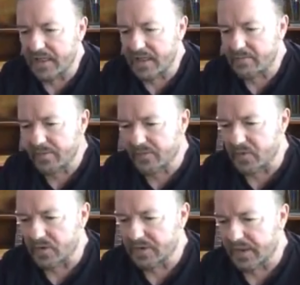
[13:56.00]
Uh,
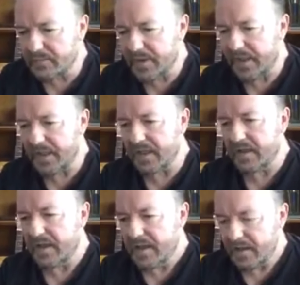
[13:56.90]
you are
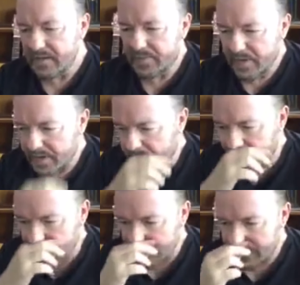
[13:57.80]
standing before Saint
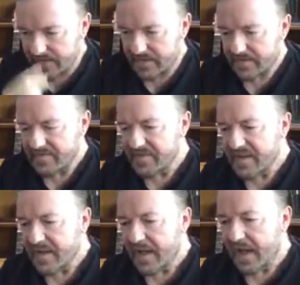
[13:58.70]
Peter at the
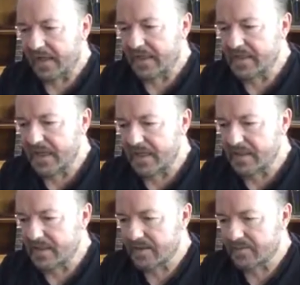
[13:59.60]
pearly
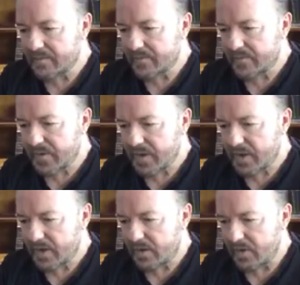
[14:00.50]
gates, and
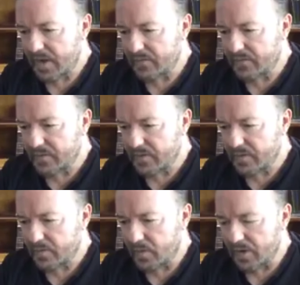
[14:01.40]
he says,
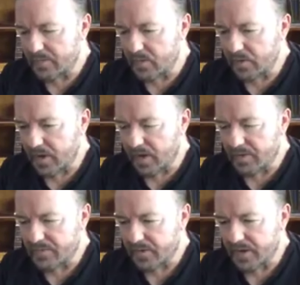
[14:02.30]
"You have